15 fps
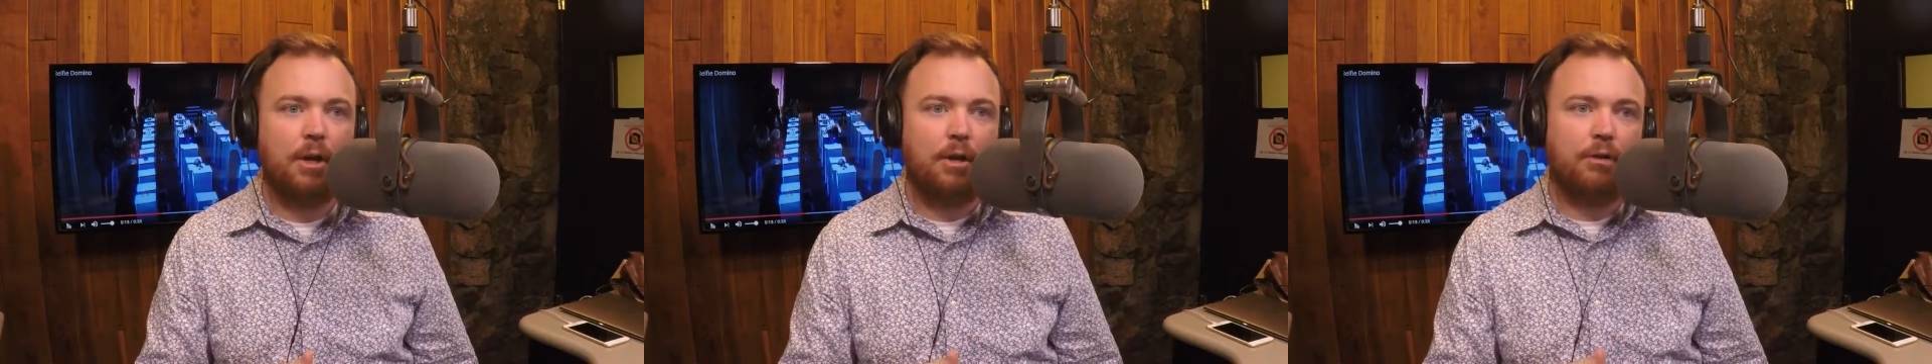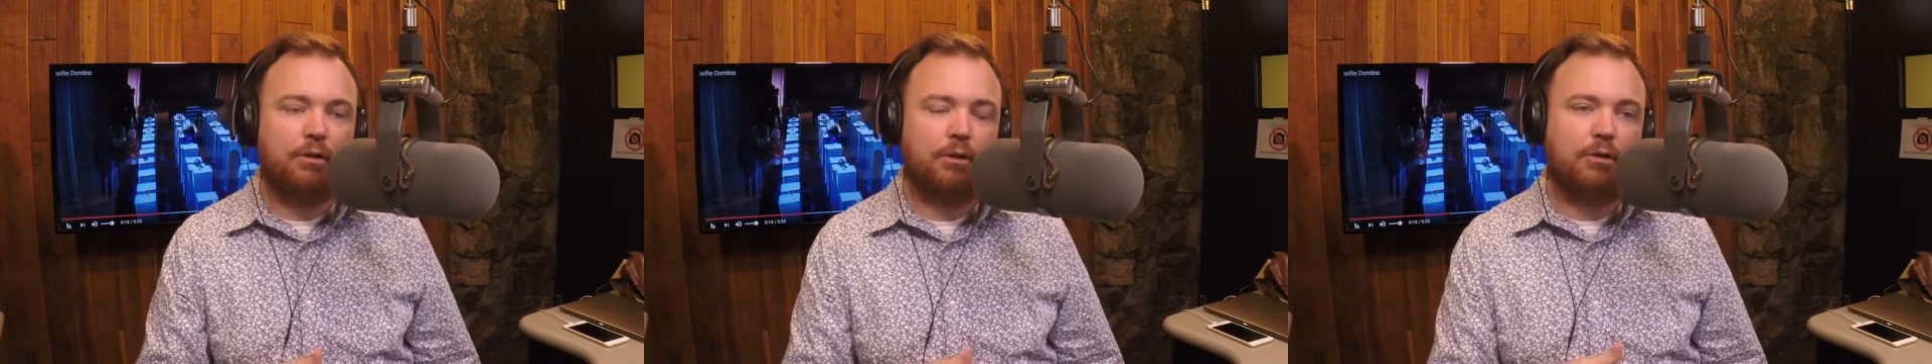
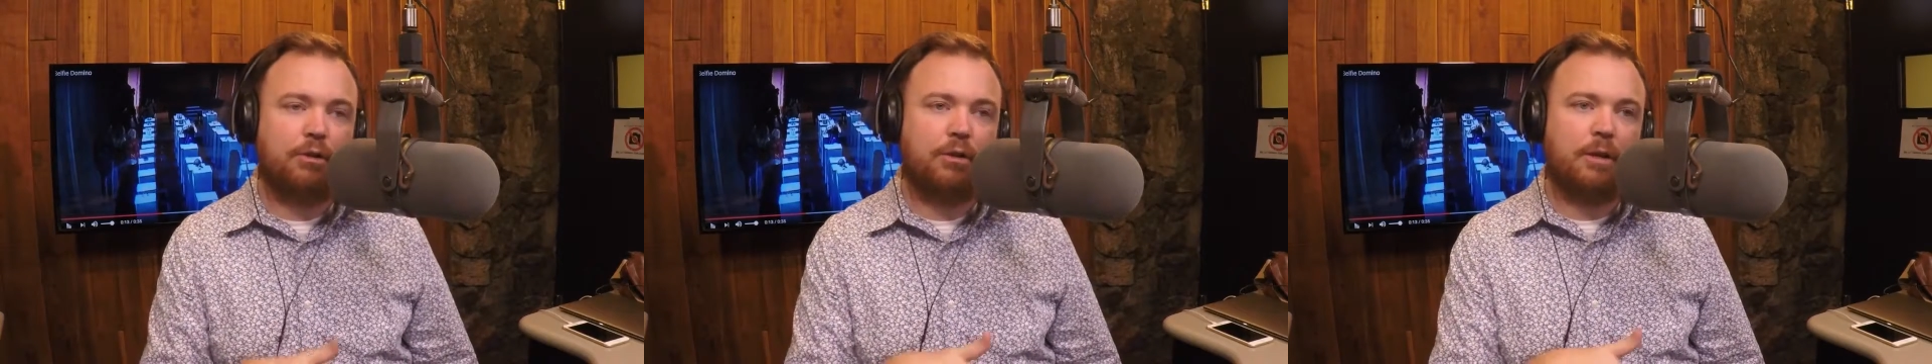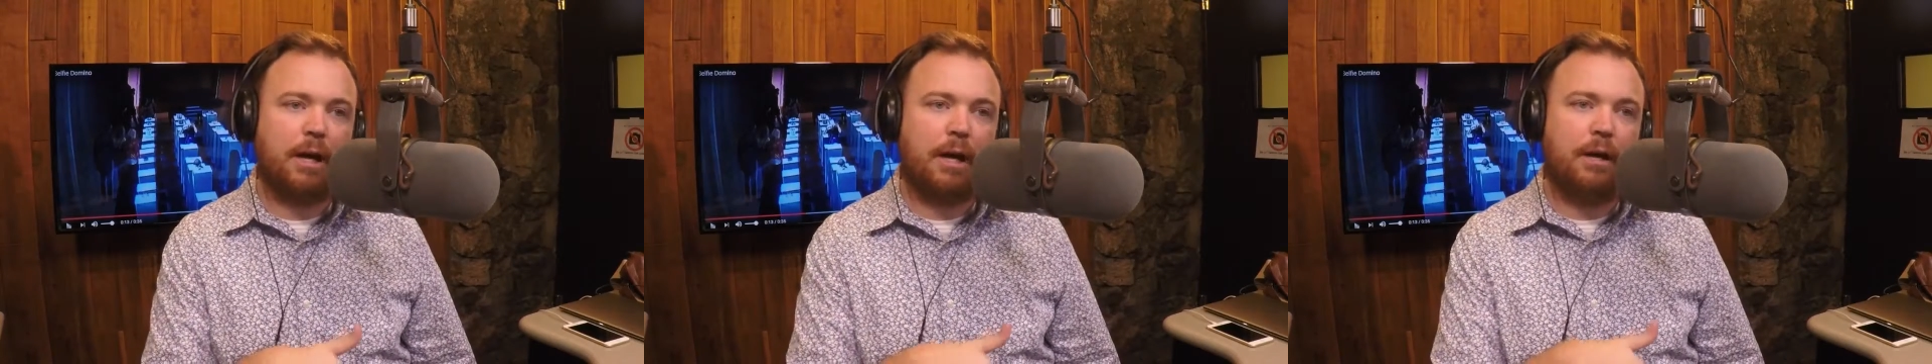So she's
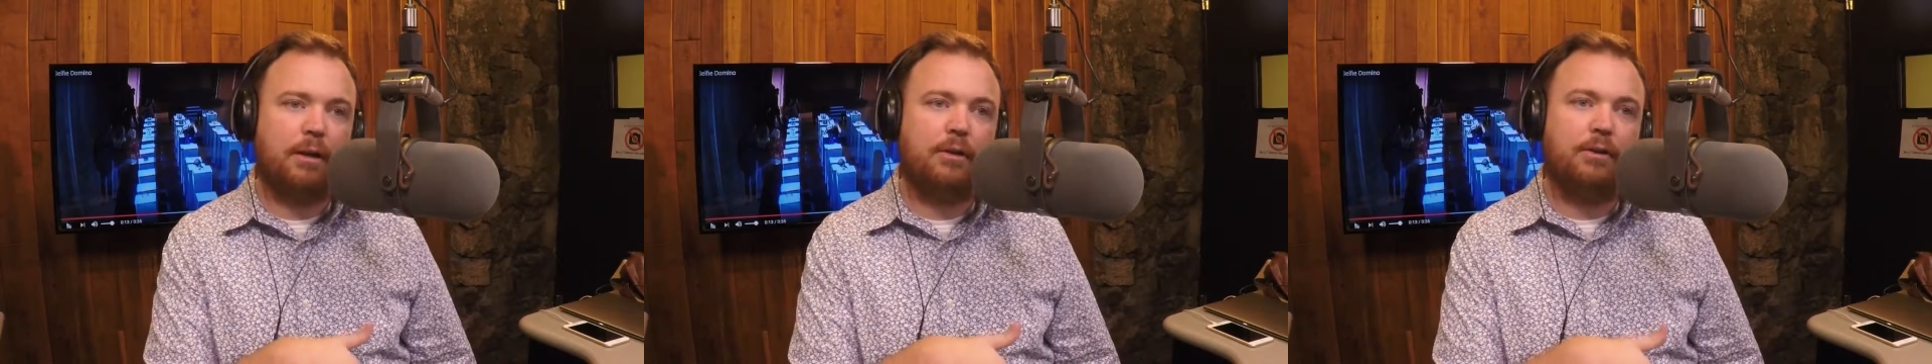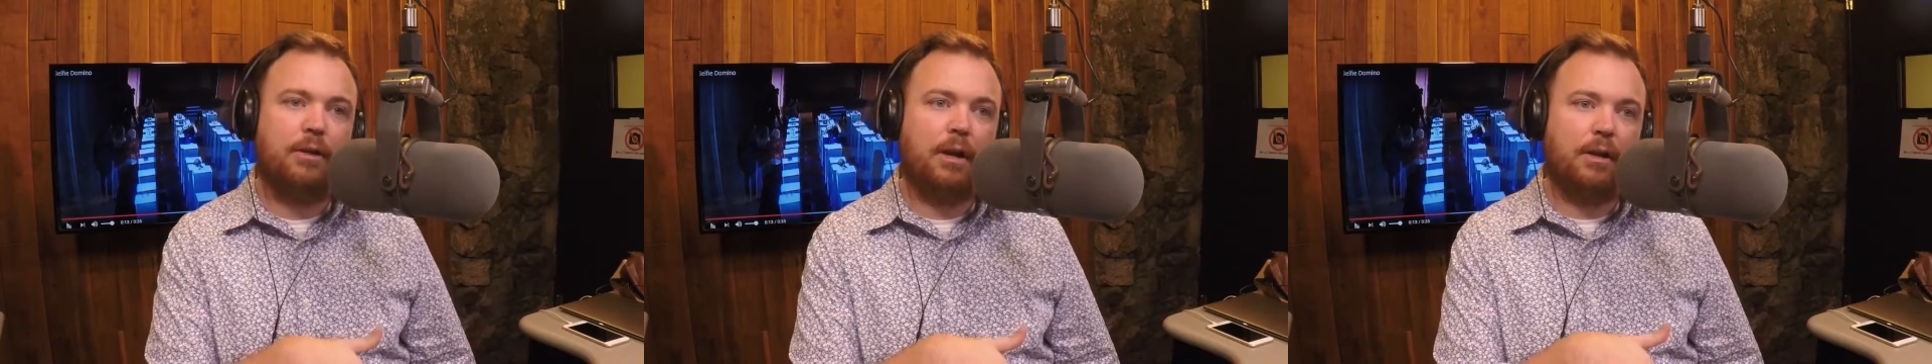got
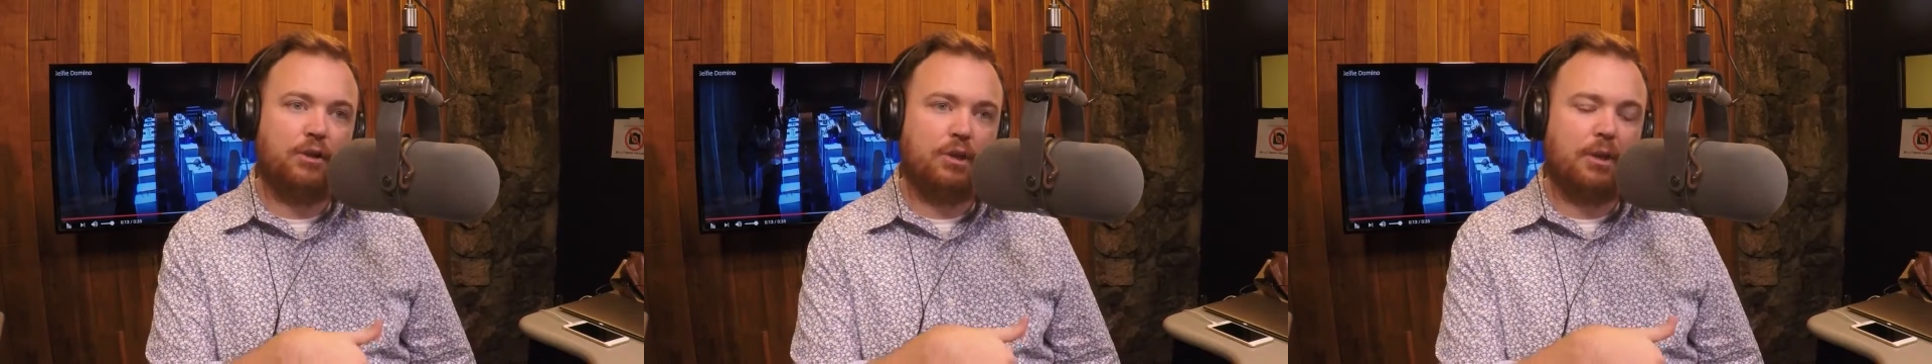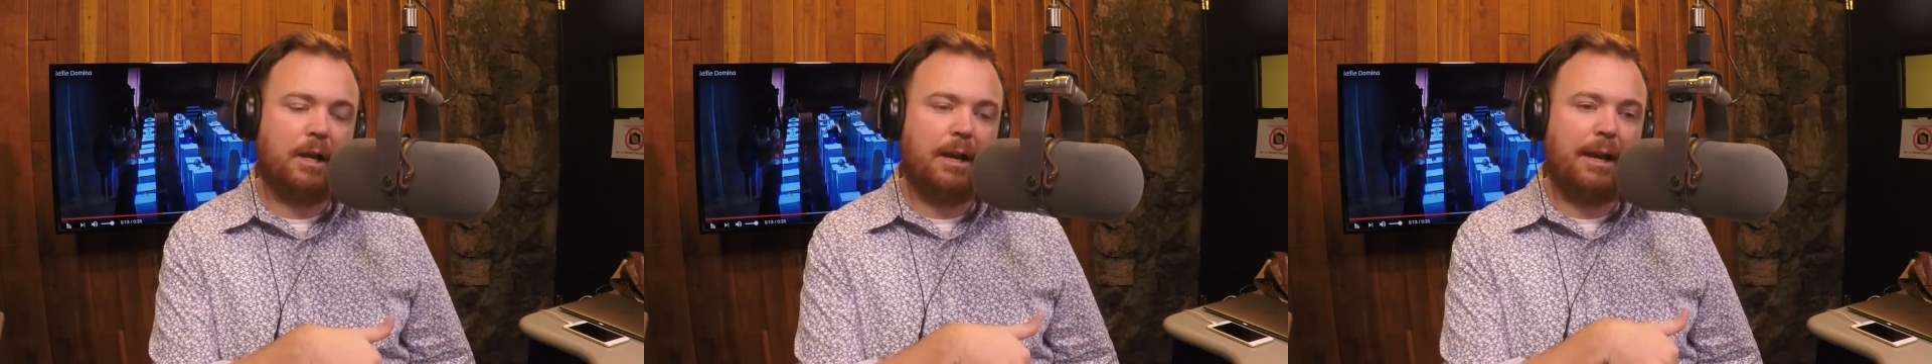
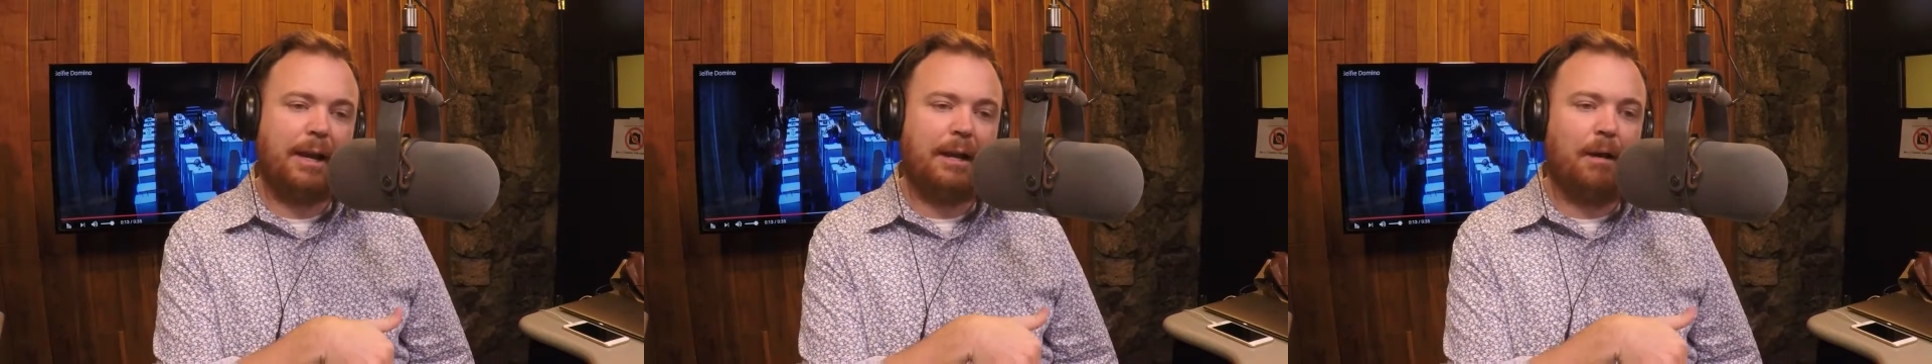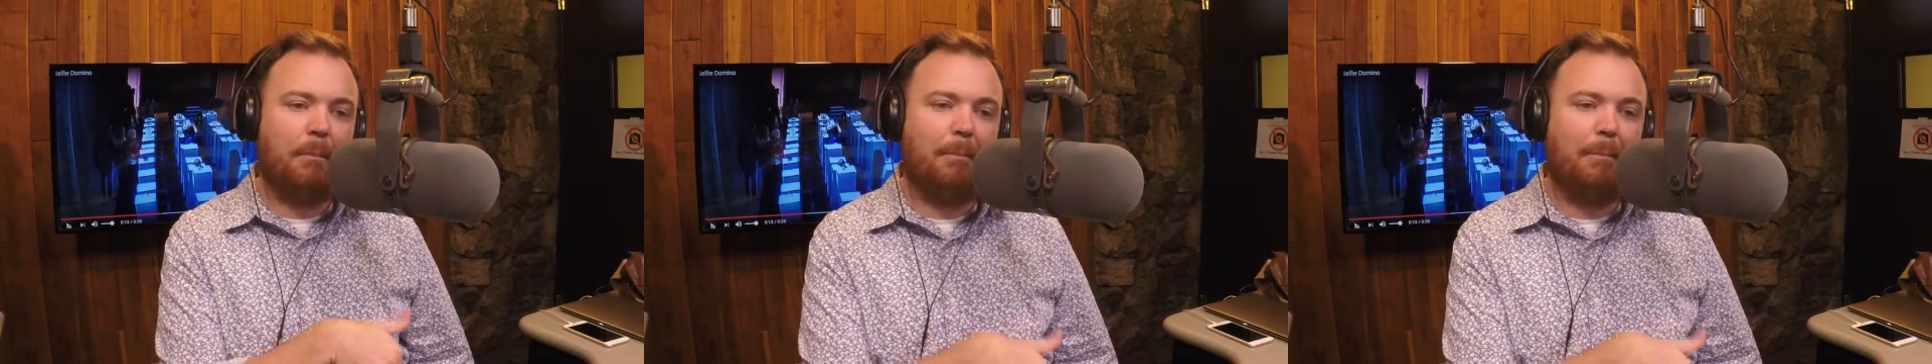to handle